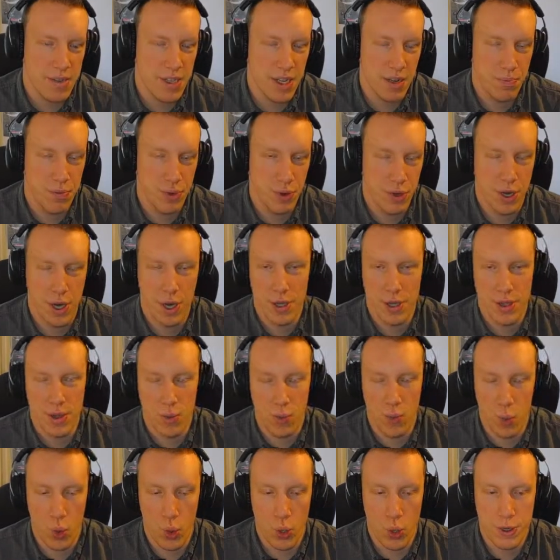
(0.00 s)
I put on the
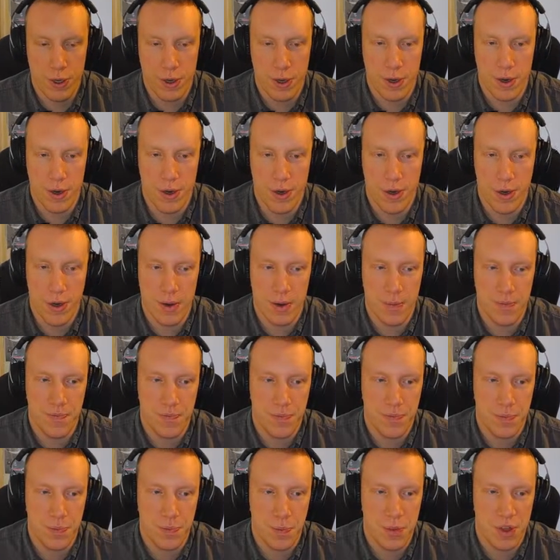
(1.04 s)
water
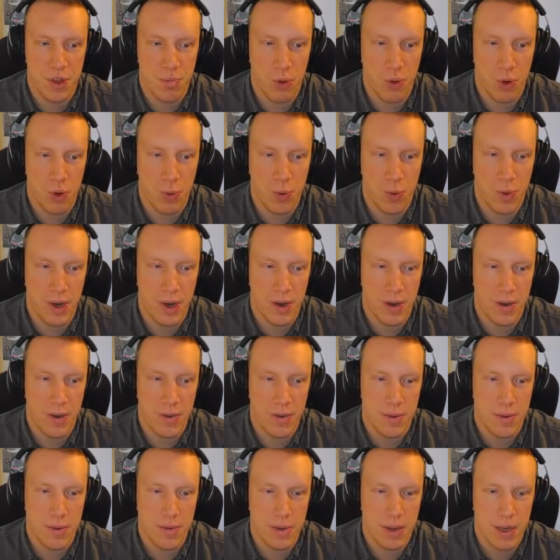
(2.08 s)

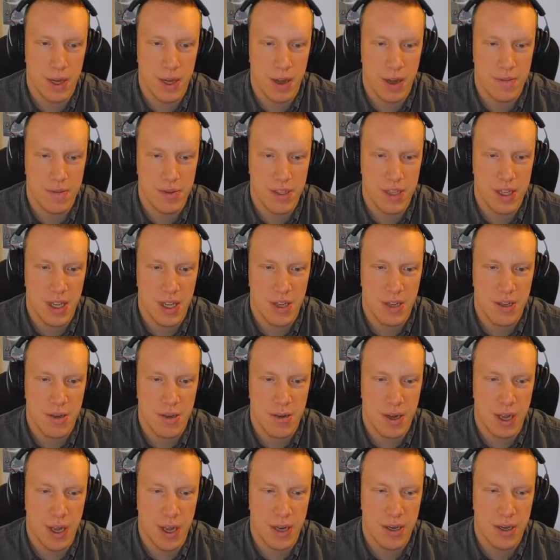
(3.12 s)
sportwear gloves that you
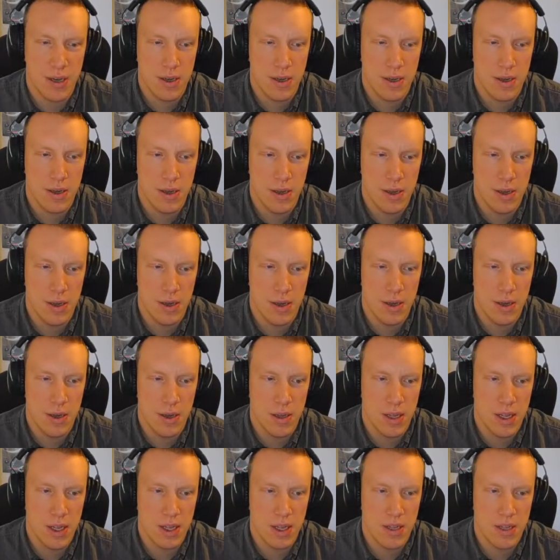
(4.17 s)
get.
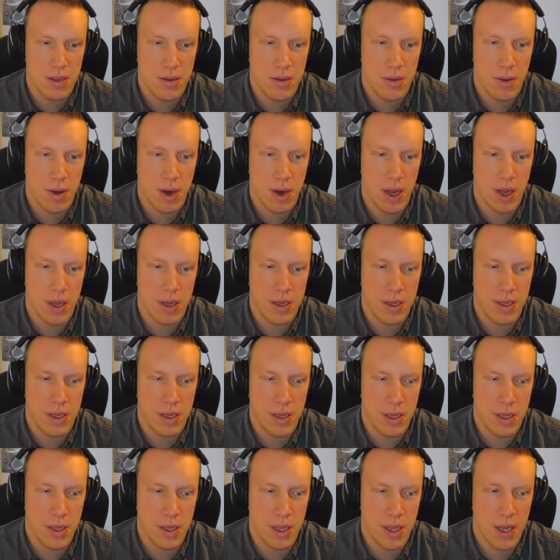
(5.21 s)
That's
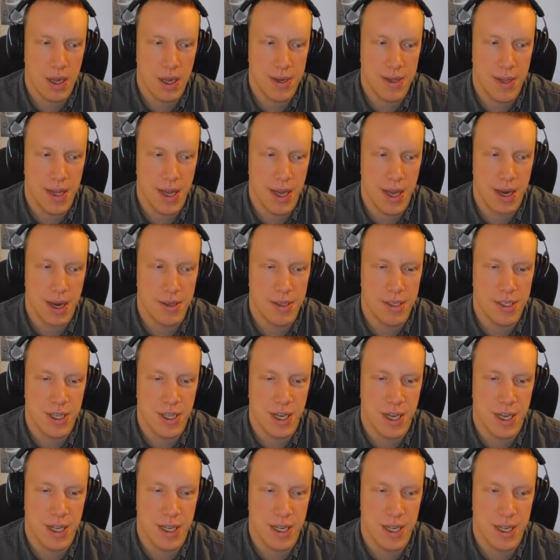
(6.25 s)
drinks, that's
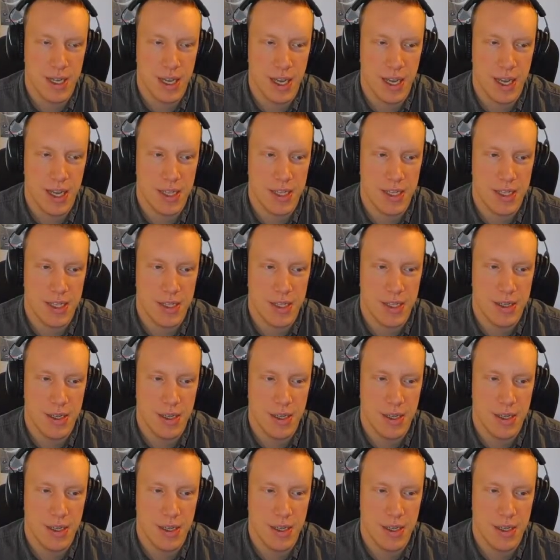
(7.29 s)
hairstyle, I guess.